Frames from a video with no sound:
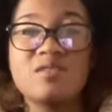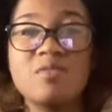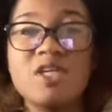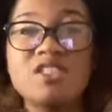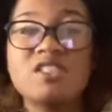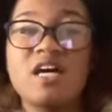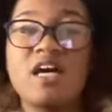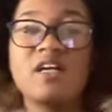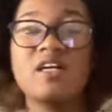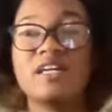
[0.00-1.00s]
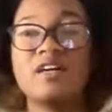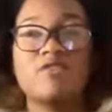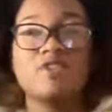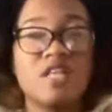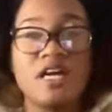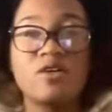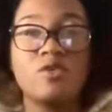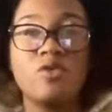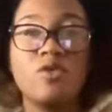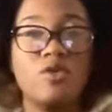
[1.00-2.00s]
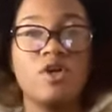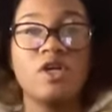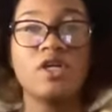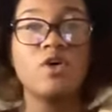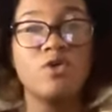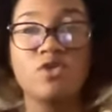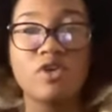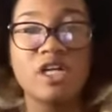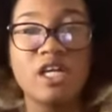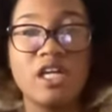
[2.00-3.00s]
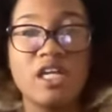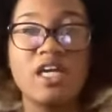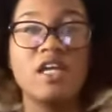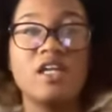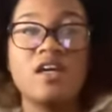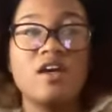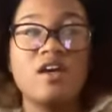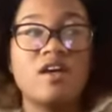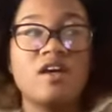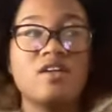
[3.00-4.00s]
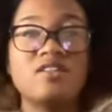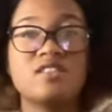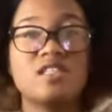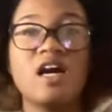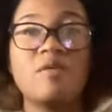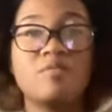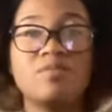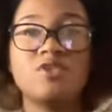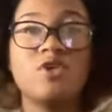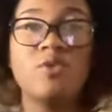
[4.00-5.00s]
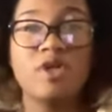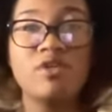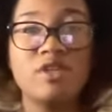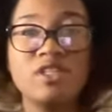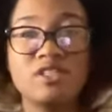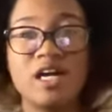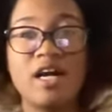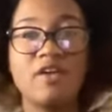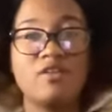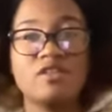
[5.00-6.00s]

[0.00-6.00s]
like as much as I can recycle or go green and stop chewing on the side